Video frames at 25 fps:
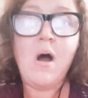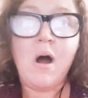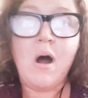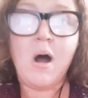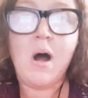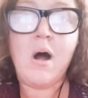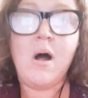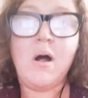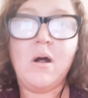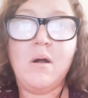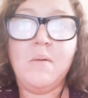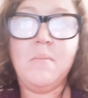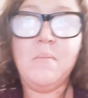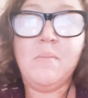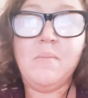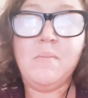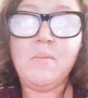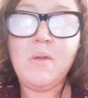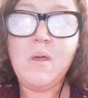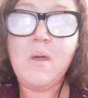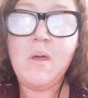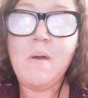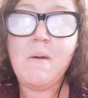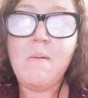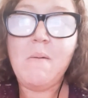
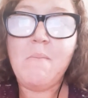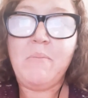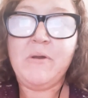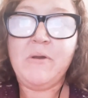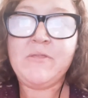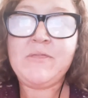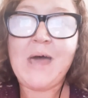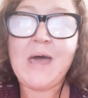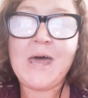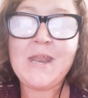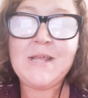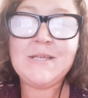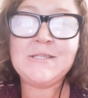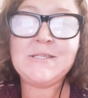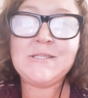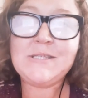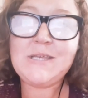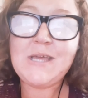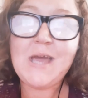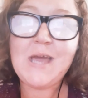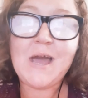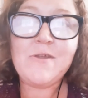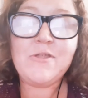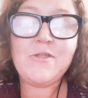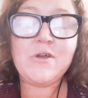But that is
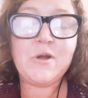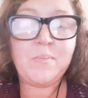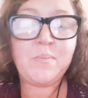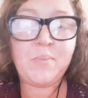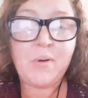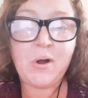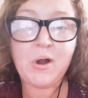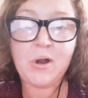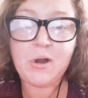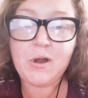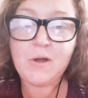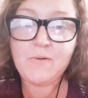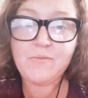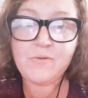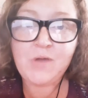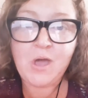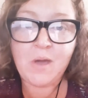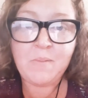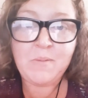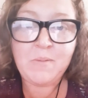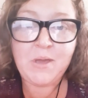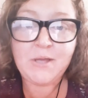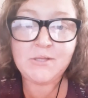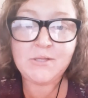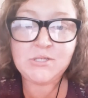the other part of
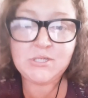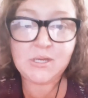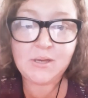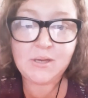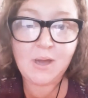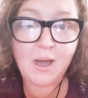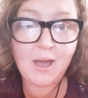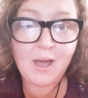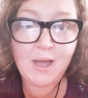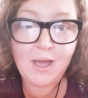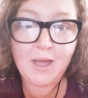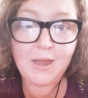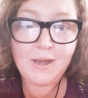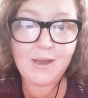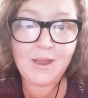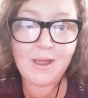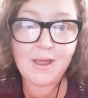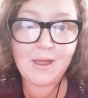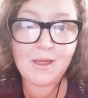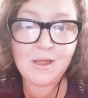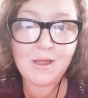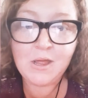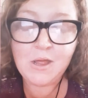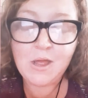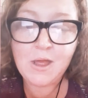coming to God
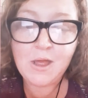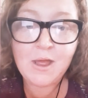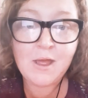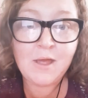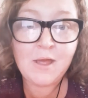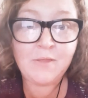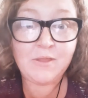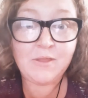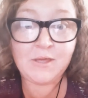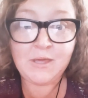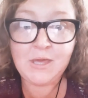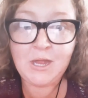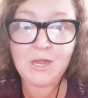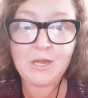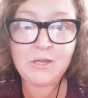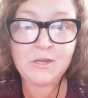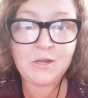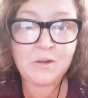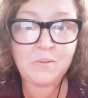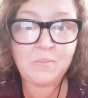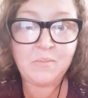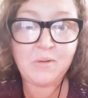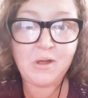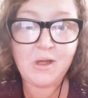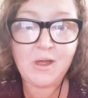and the
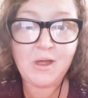kingdom